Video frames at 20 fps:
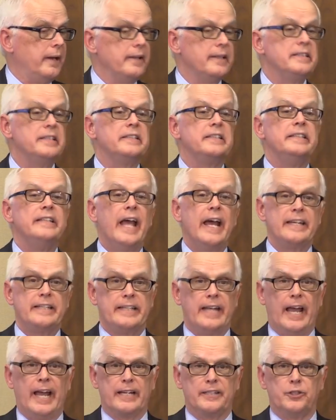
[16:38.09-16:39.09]
And this is
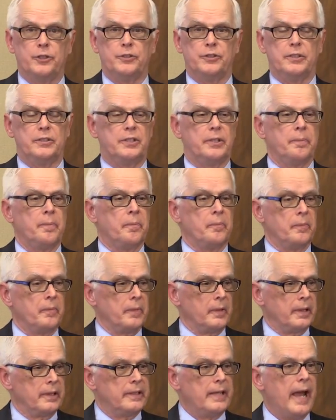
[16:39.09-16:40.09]
net taxes. It's
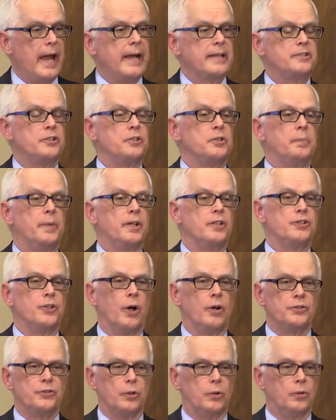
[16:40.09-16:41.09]
taxes, but it's
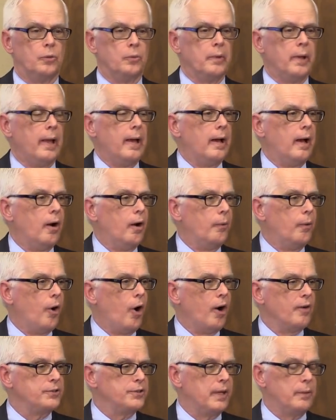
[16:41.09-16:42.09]
also
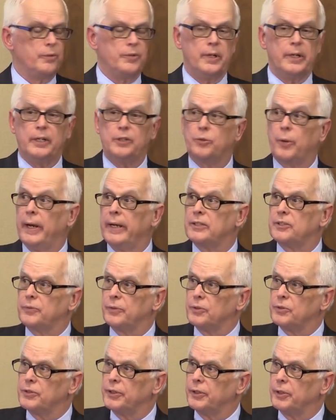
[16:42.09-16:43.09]
offset with any
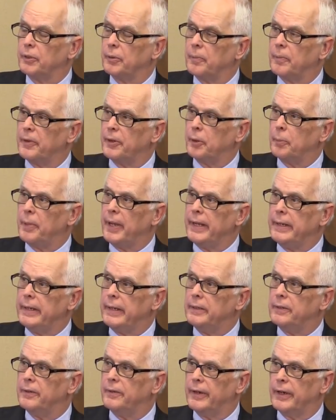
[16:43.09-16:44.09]
transfers that are paid
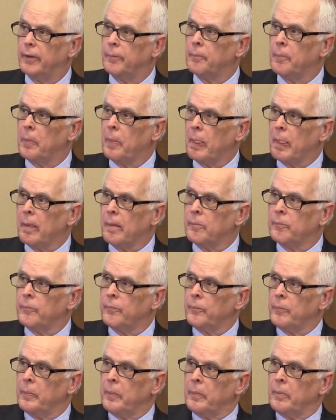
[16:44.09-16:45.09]
into there.
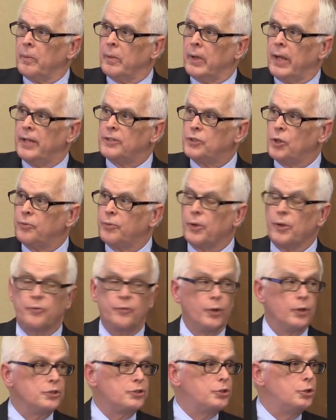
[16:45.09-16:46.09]
And so for the
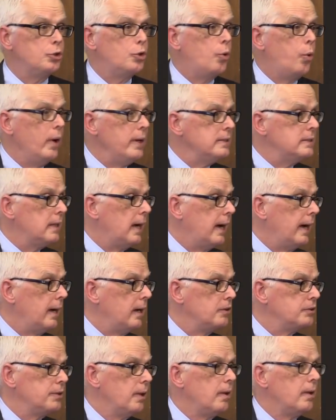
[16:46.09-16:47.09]
first two
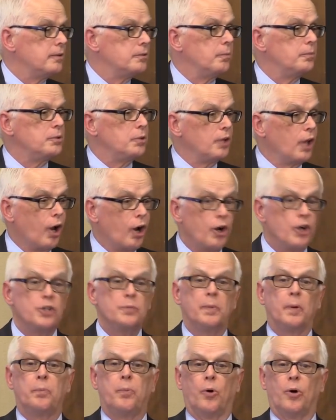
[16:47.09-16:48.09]
quintiles,
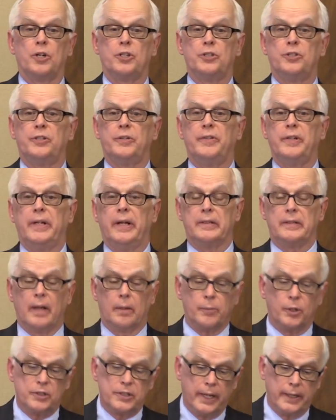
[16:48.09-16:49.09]
large proportions of the
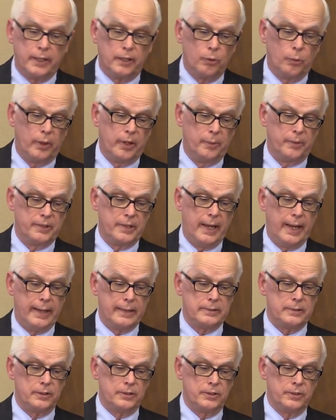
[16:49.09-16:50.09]
income are taken away with
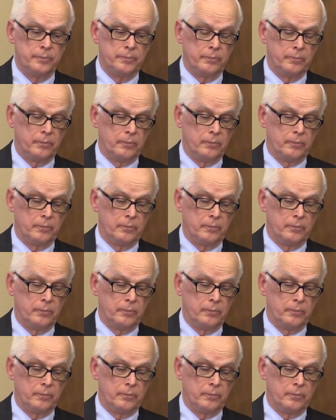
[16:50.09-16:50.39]
taxes.